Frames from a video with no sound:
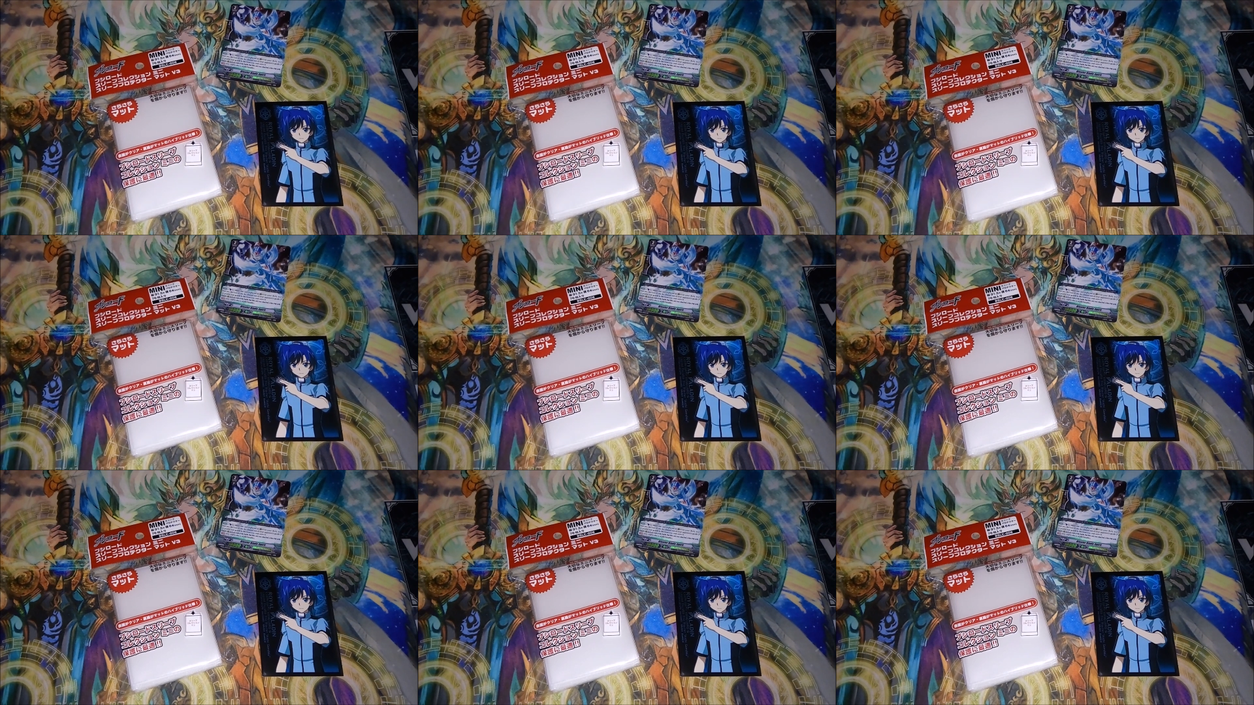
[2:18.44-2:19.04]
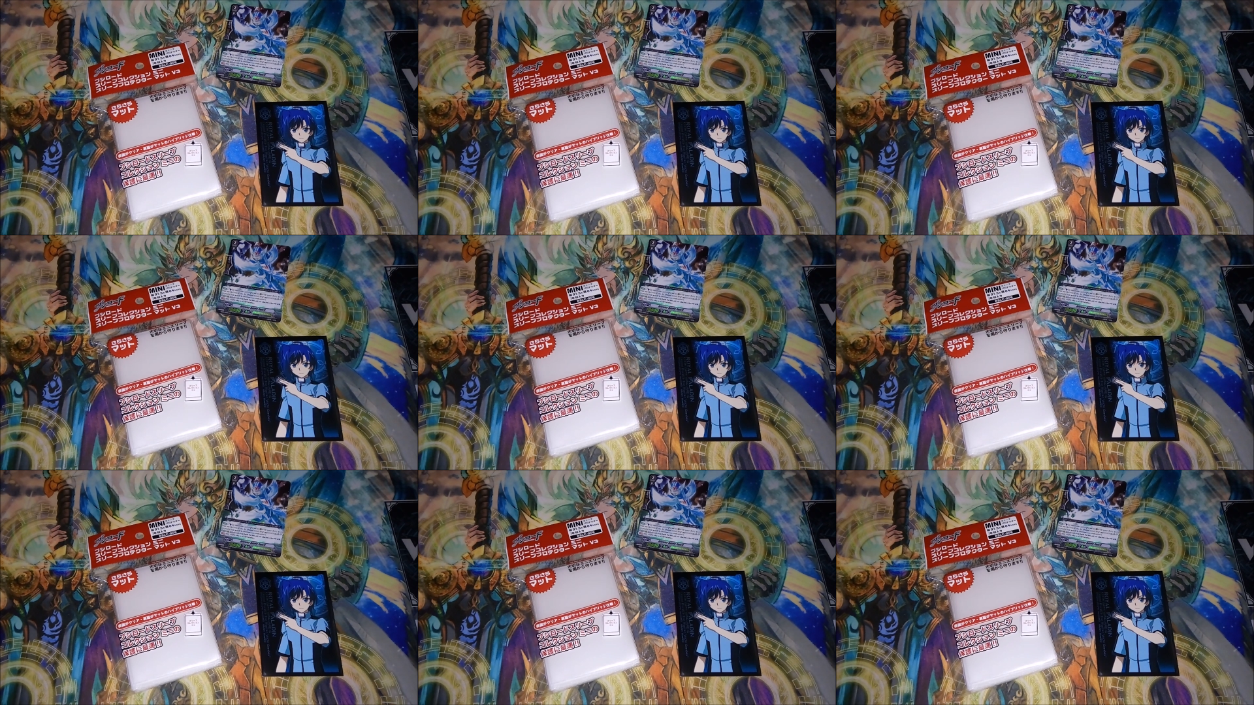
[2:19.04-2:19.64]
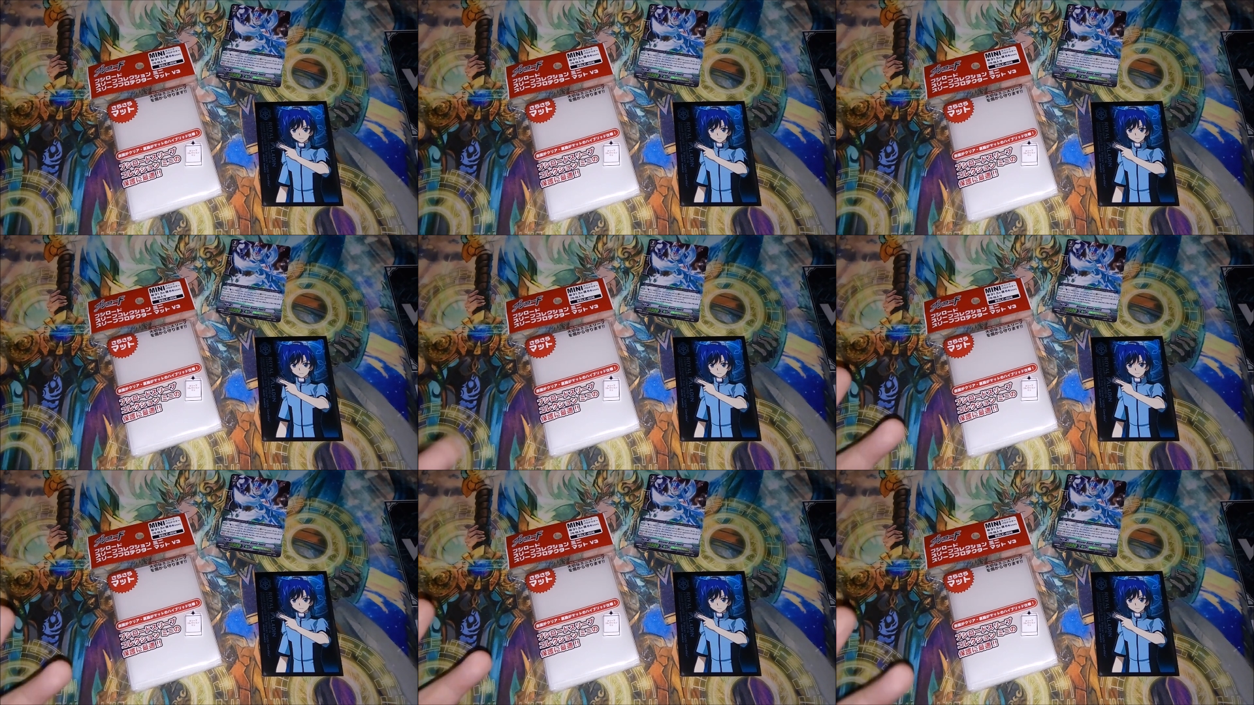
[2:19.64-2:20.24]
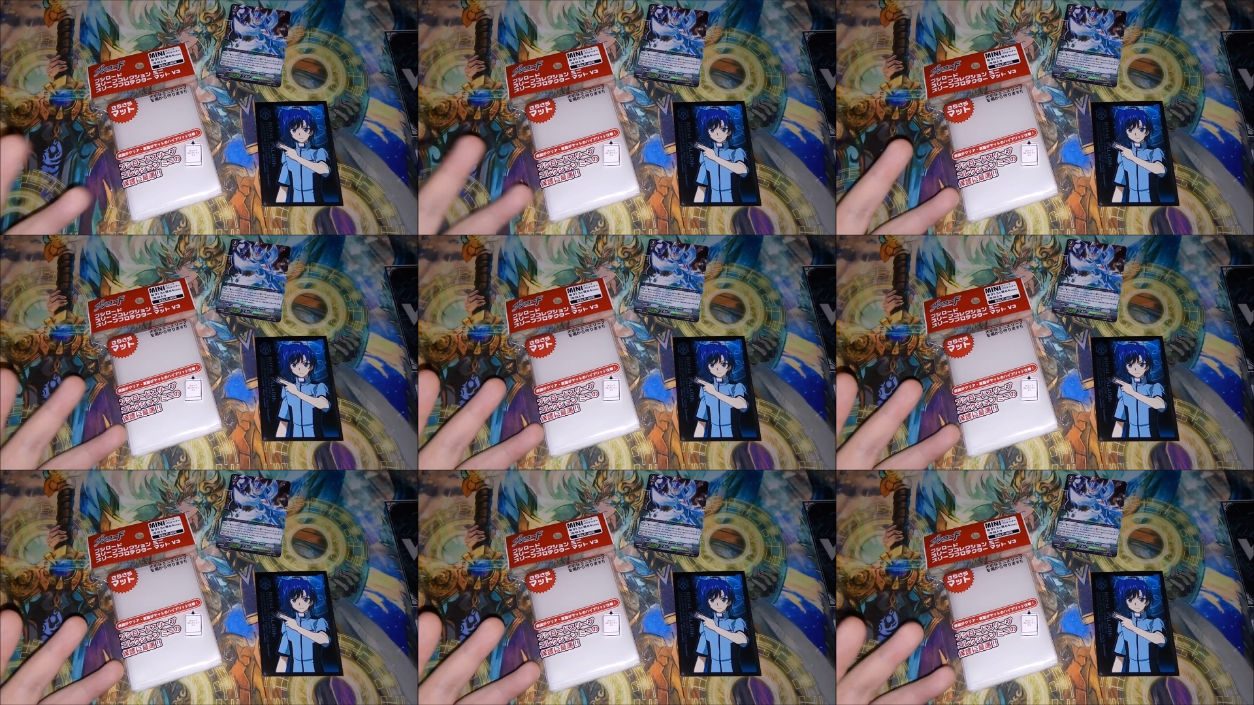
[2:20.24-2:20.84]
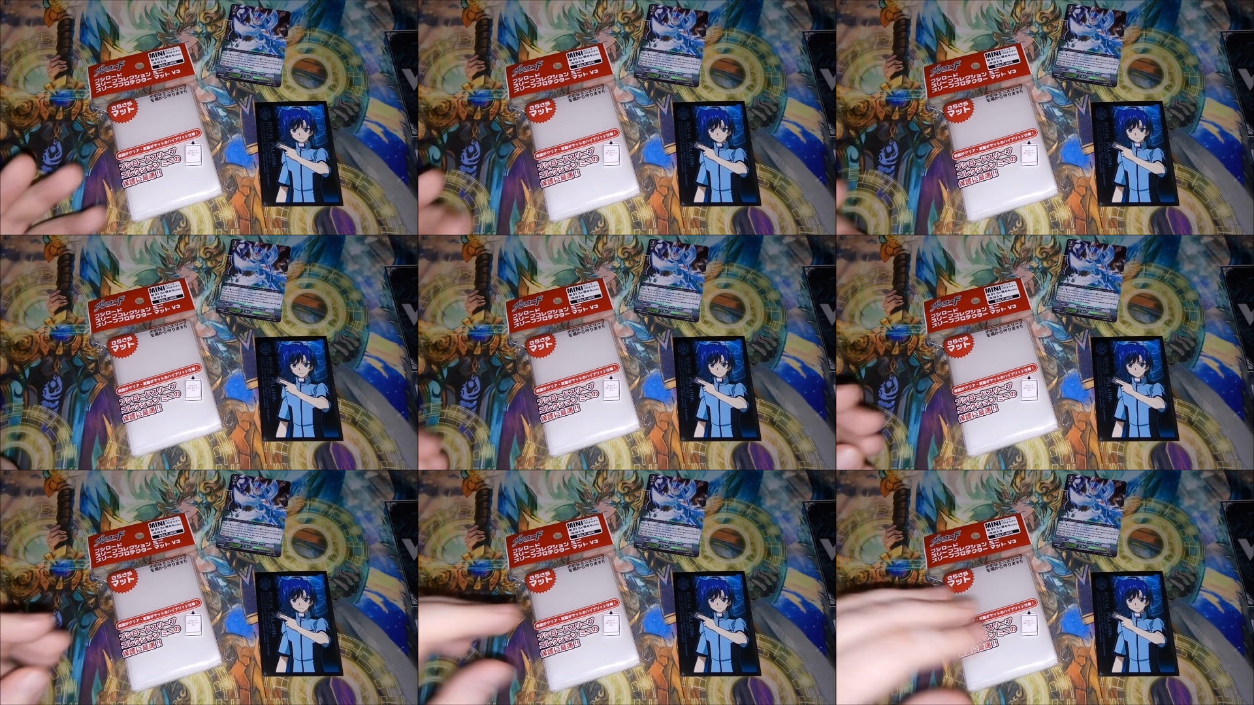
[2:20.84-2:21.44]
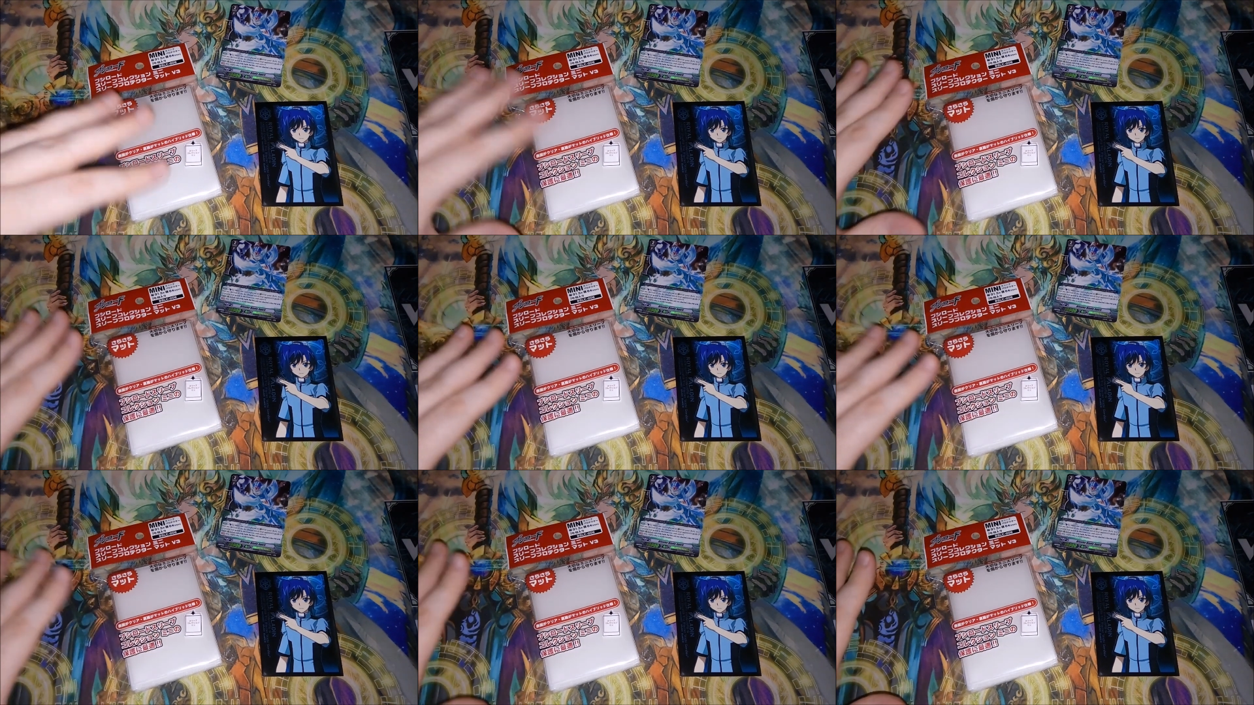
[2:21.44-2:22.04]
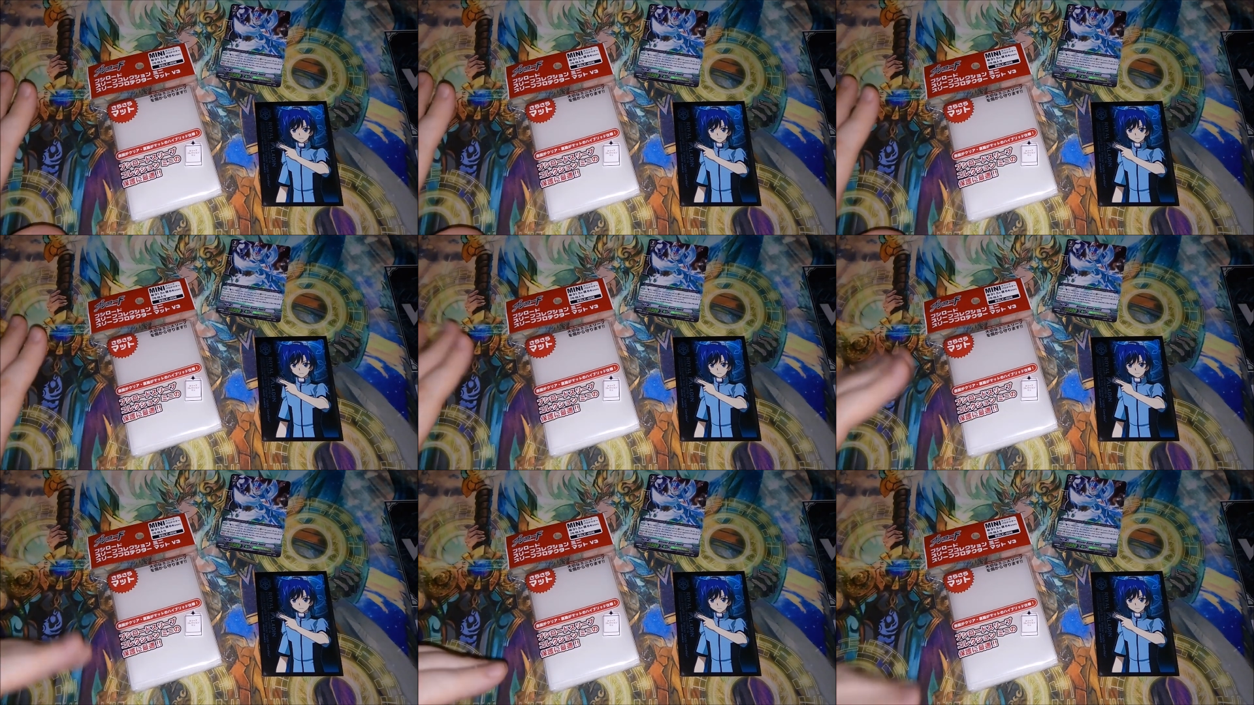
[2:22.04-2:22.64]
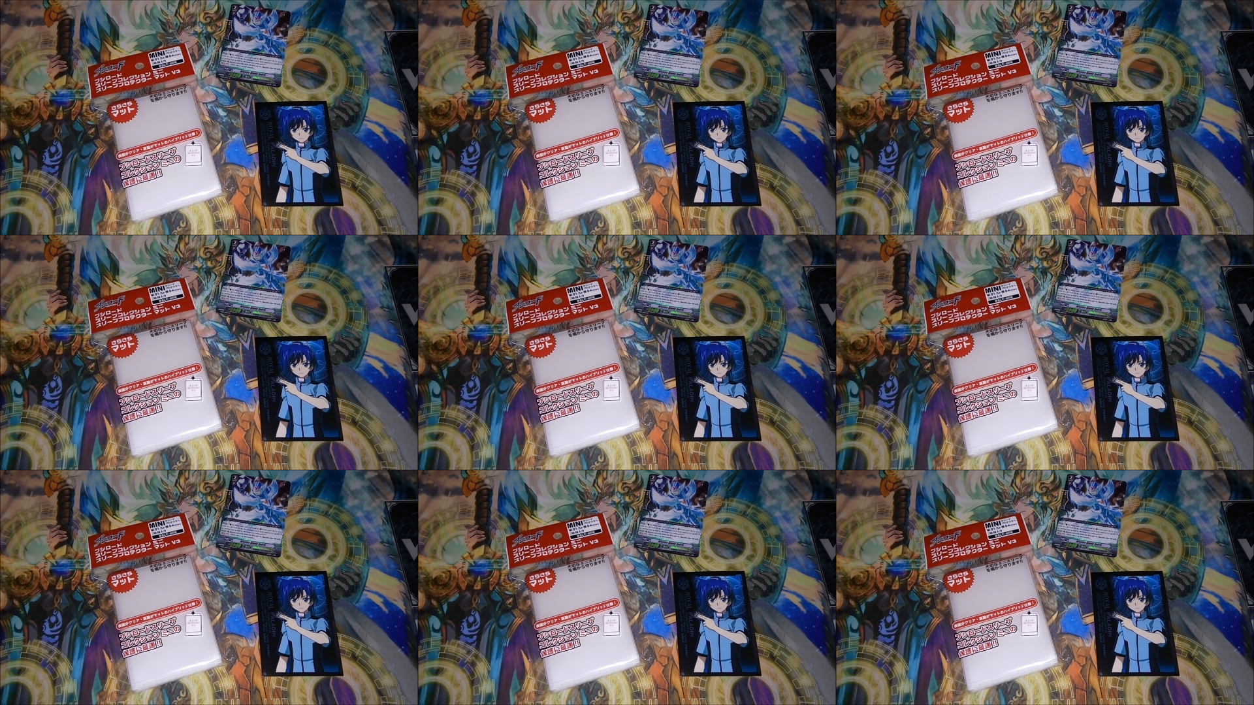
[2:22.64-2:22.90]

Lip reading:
[unreadable: no face in view]